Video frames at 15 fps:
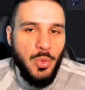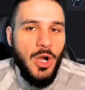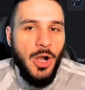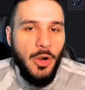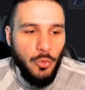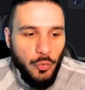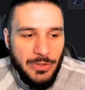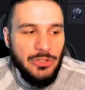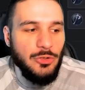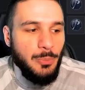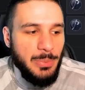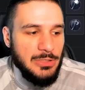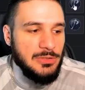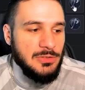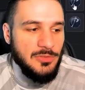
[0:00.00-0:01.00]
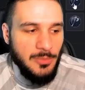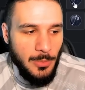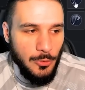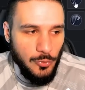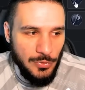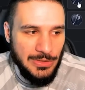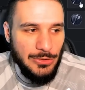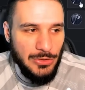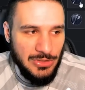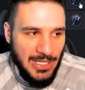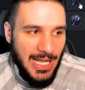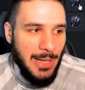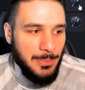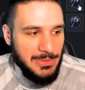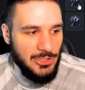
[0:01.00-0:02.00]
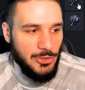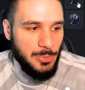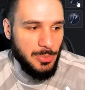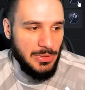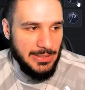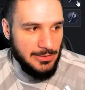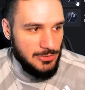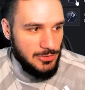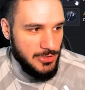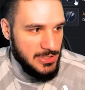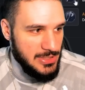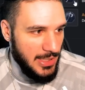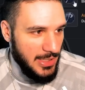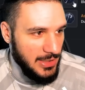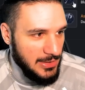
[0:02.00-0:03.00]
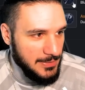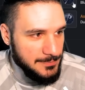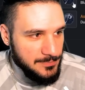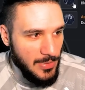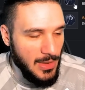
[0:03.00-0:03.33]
is what a real build from a real top tier player looks like.